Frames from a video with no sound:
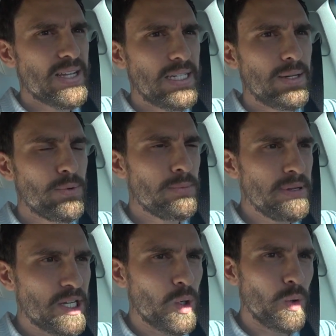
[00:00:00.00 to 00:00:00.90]
It would
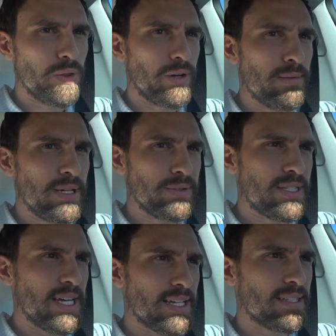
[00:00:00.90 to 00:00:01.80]
be cool, though. I mean, it would
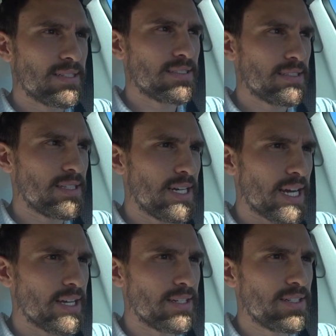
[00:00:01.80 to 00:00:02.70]
take... Then I
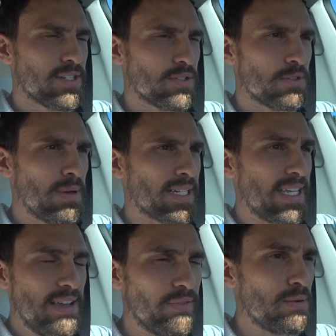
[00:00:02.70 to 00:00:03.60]
could disrespect
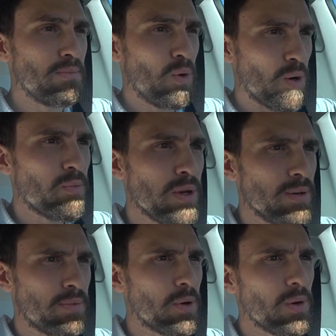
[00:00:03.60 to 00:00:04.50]
even more
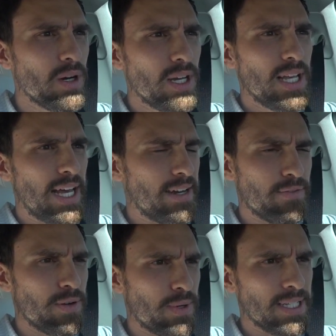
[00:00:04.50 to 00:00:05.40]
people at
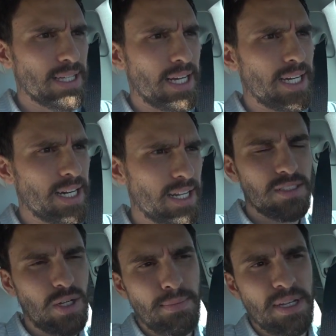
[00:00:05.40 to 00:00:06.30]
every red light.
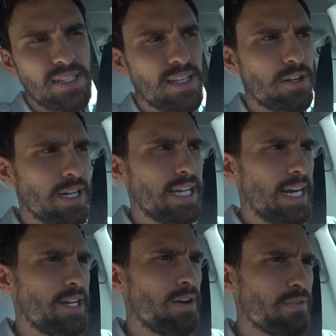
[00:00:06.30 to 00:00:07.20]
So I'm considering it.
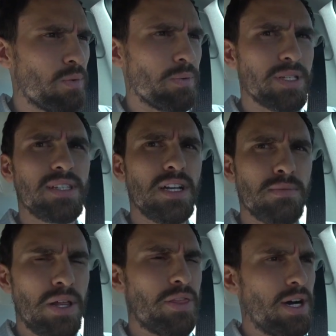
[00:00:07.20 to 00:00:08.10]
I know everyone wants to hear
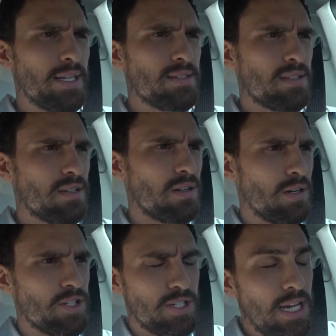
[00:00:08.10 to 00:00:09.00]
my thoughts,
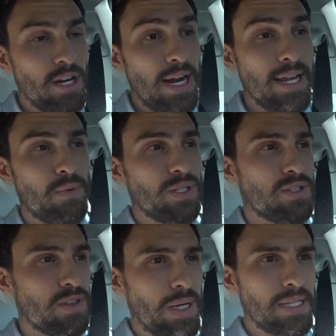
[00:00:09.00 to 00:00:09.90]
or just hear
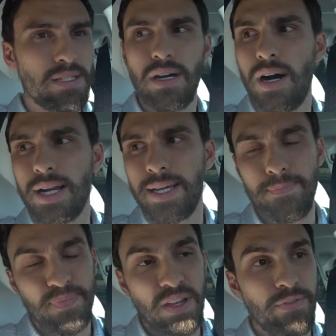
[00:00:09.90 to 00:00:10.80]
anyone's thoughts on it,
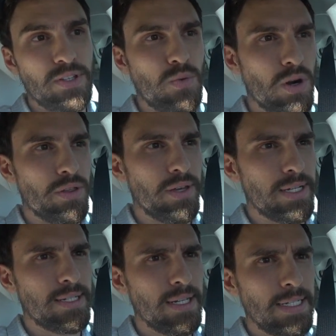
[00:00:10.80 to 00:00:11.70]
if it's worth
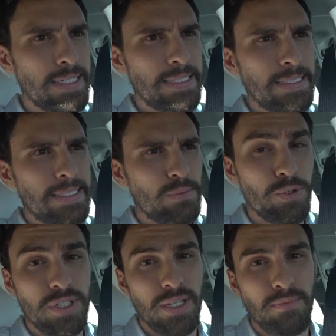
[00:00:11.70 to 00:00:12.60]
it. We'll see.